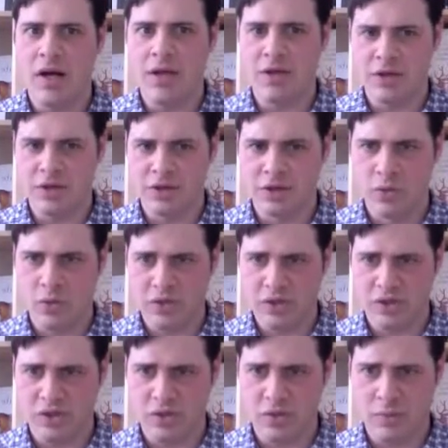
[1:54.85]
you're going to
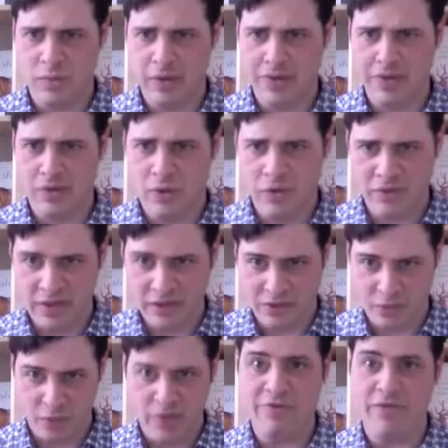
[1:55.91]
start with only
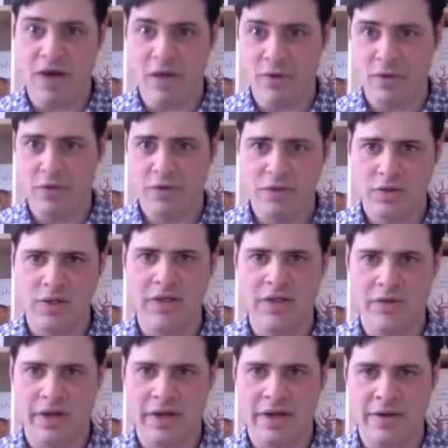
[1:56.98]
3 followers in
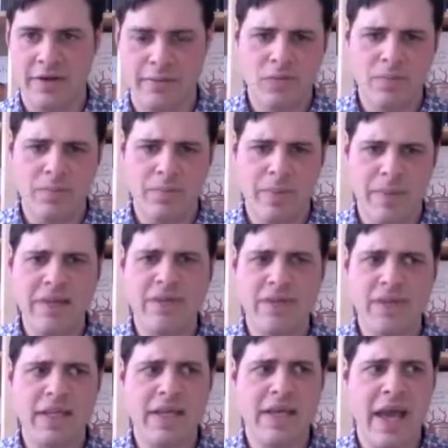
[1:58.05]
your hand.
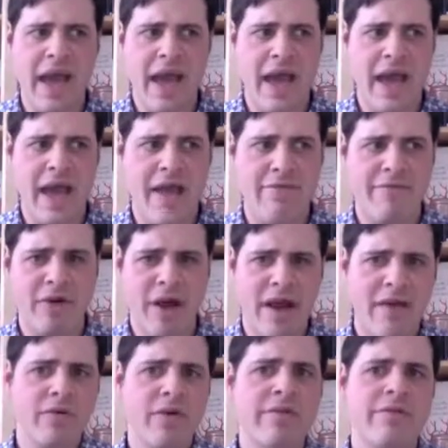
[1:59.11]
Basically, for
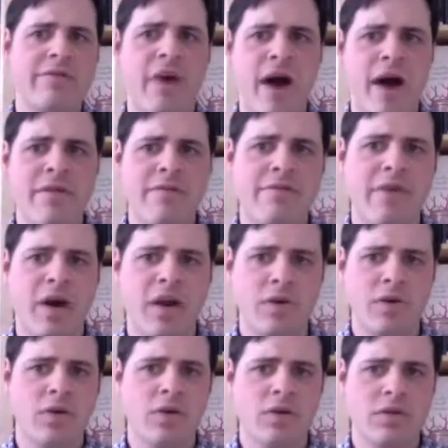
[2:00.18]
every 5
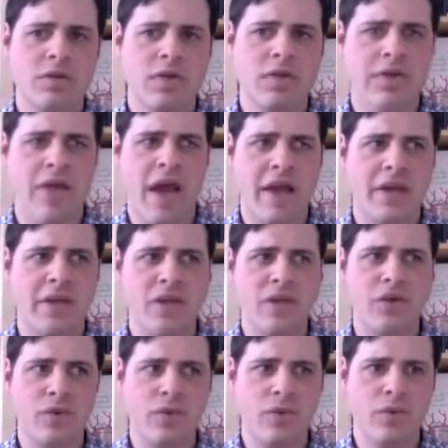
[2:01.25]
followers that
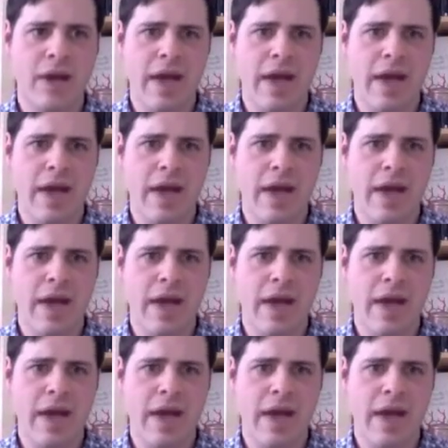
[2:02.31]
you